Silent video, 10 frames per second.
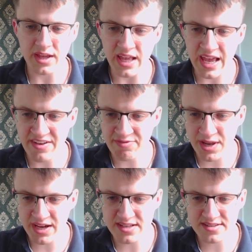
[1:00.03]
If
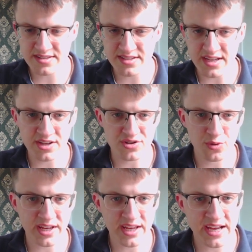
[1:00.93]
black instead goes queen
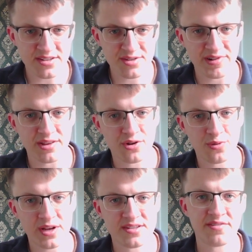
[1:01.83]
e8 to bring the
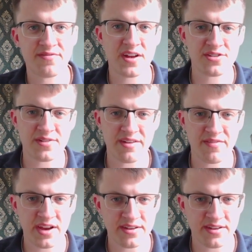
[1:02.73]
queen to defend on f8,